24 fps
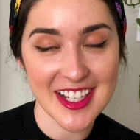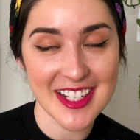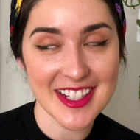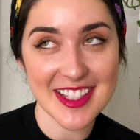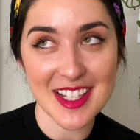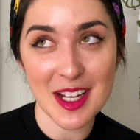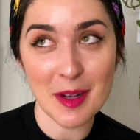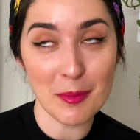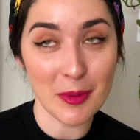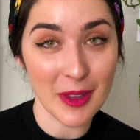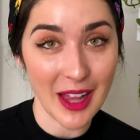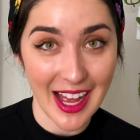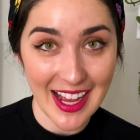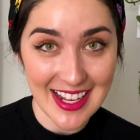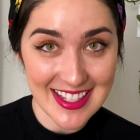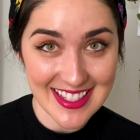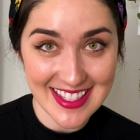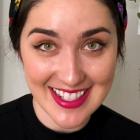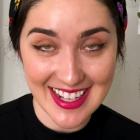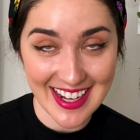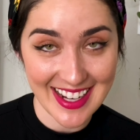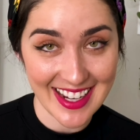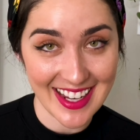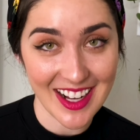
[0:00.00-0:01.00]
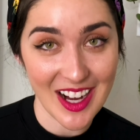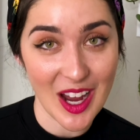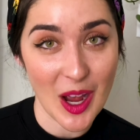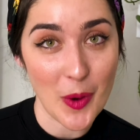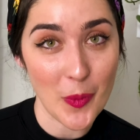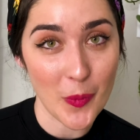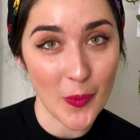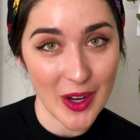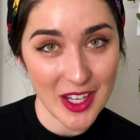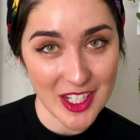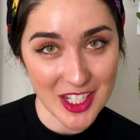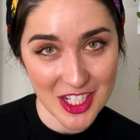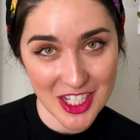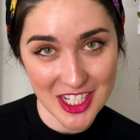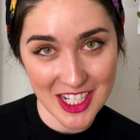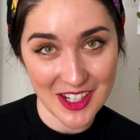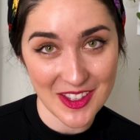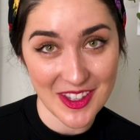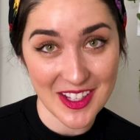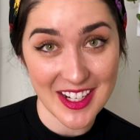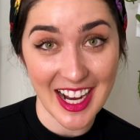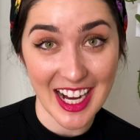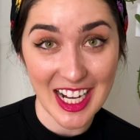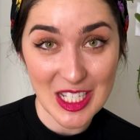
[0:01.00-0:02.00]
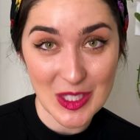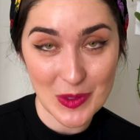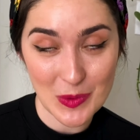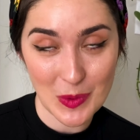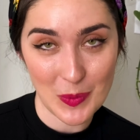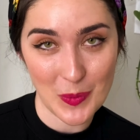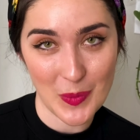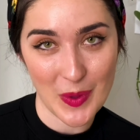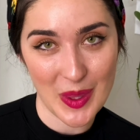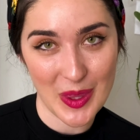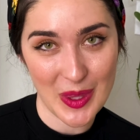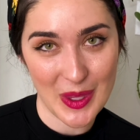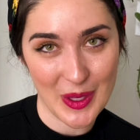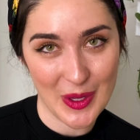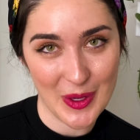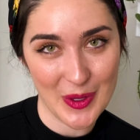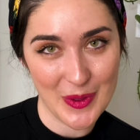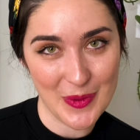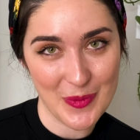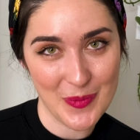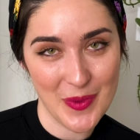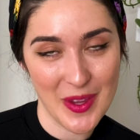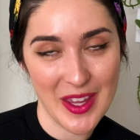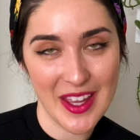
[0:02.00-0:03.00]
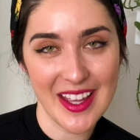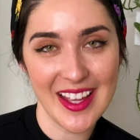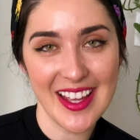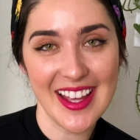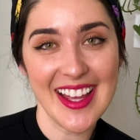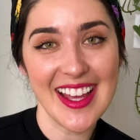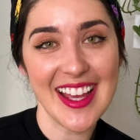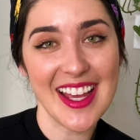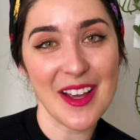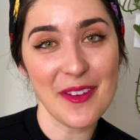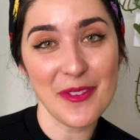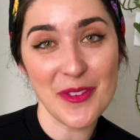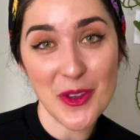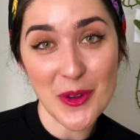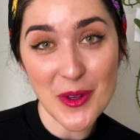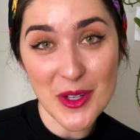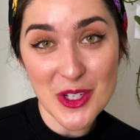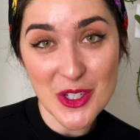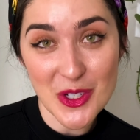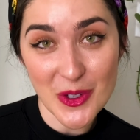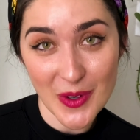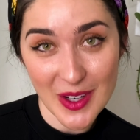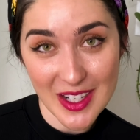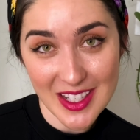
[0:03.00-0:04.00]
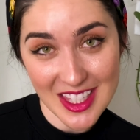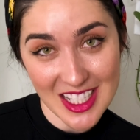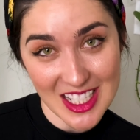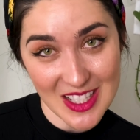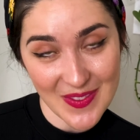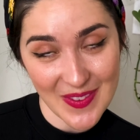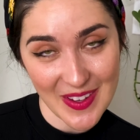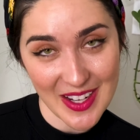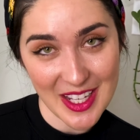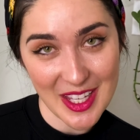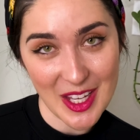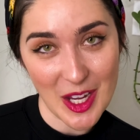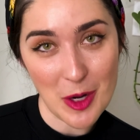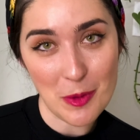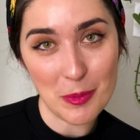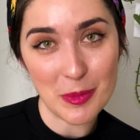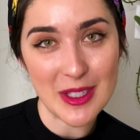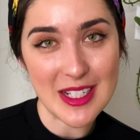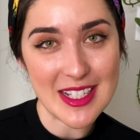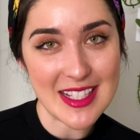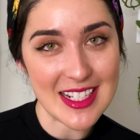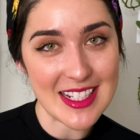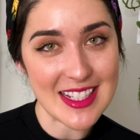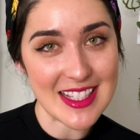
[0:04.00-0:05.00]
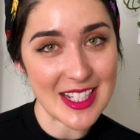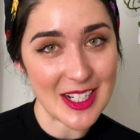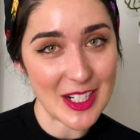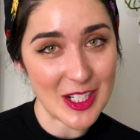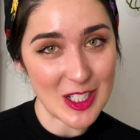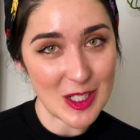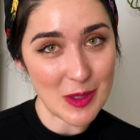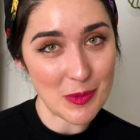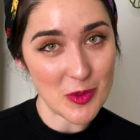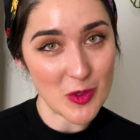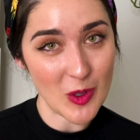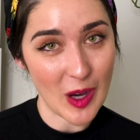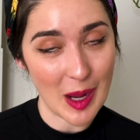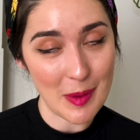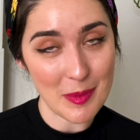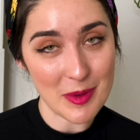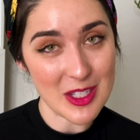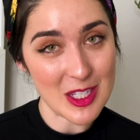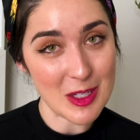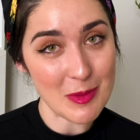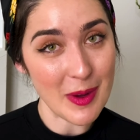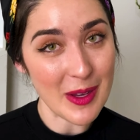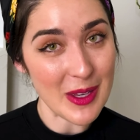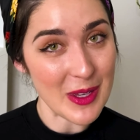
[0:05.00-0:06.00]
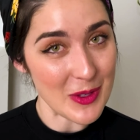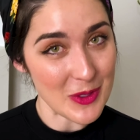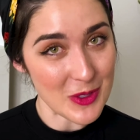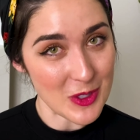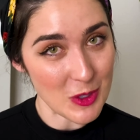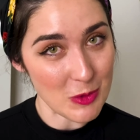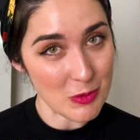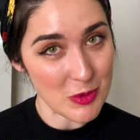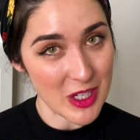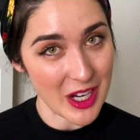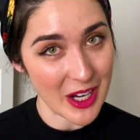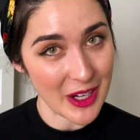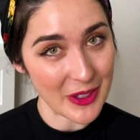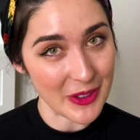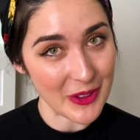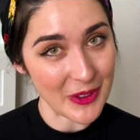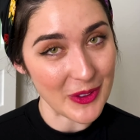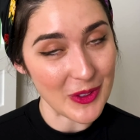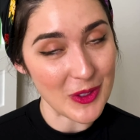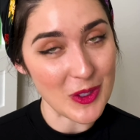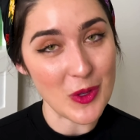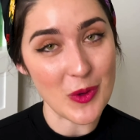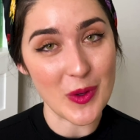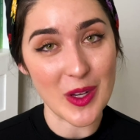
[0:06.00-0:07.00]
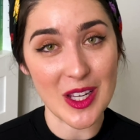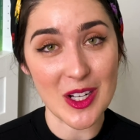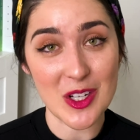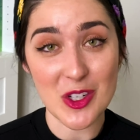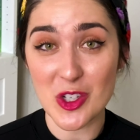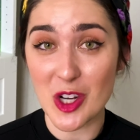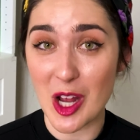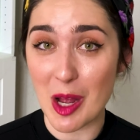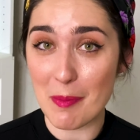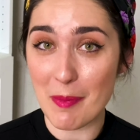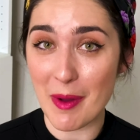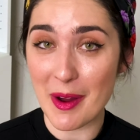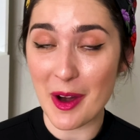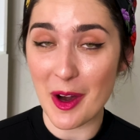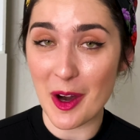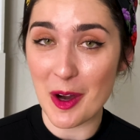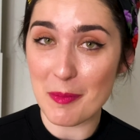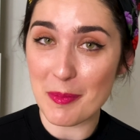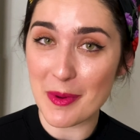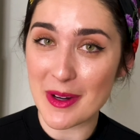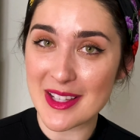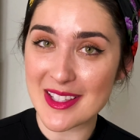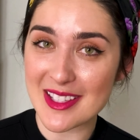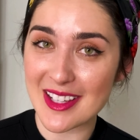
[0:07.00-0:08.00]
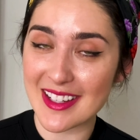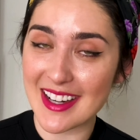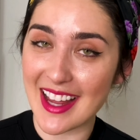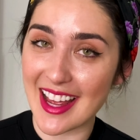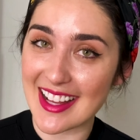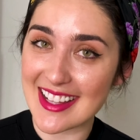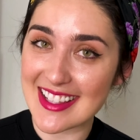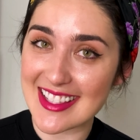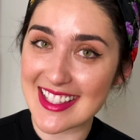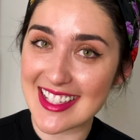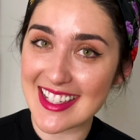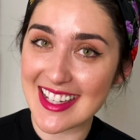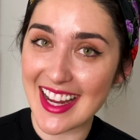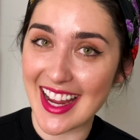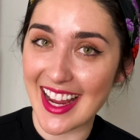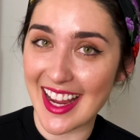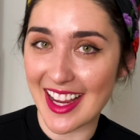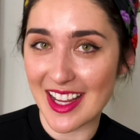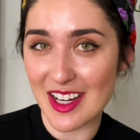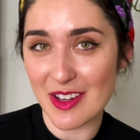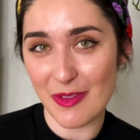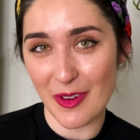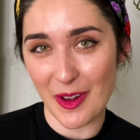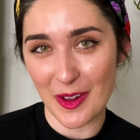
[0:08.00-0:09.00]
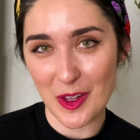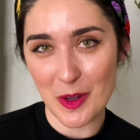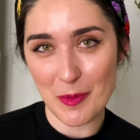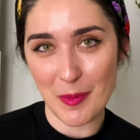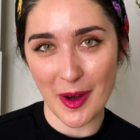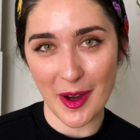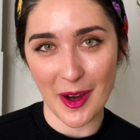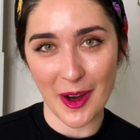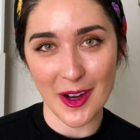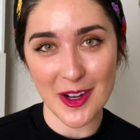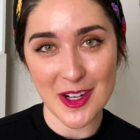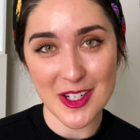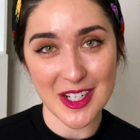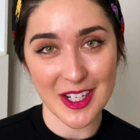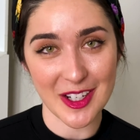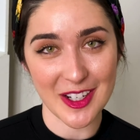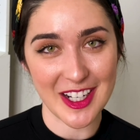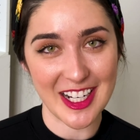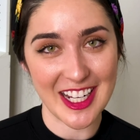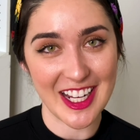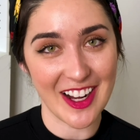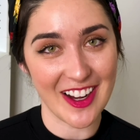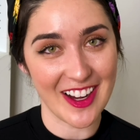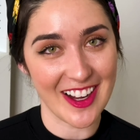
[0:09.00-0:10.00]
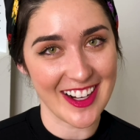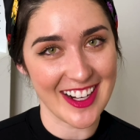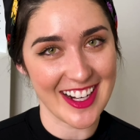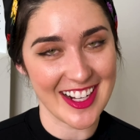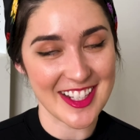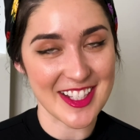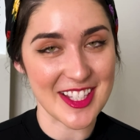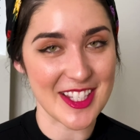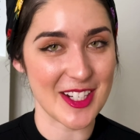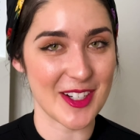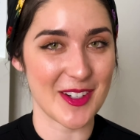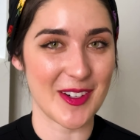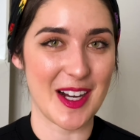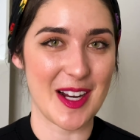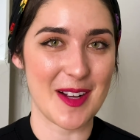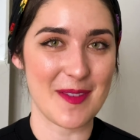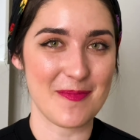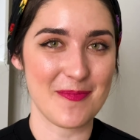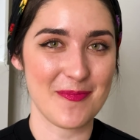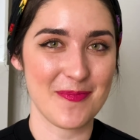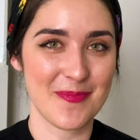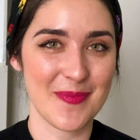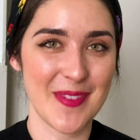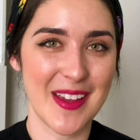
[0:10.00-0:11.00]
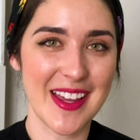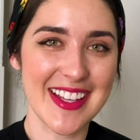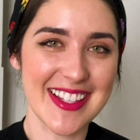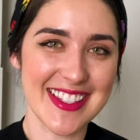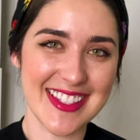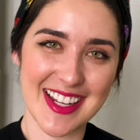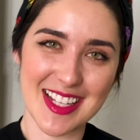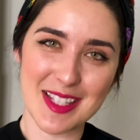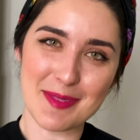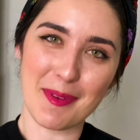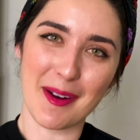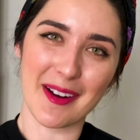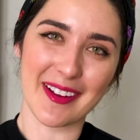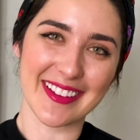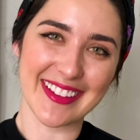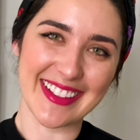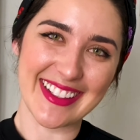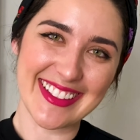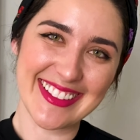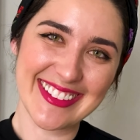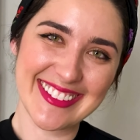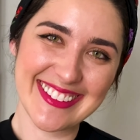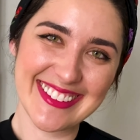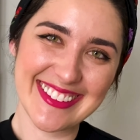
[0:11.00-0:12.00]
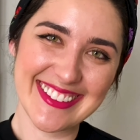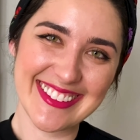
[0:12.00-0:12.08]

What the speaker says: It's a blast and I cannot wait to share the next one with you. If you enjoyed this video, please consider subscribing to my YouTube channel. You can shop my art prints on Etsy and follow my art journey on Instagram. Stay sparkly.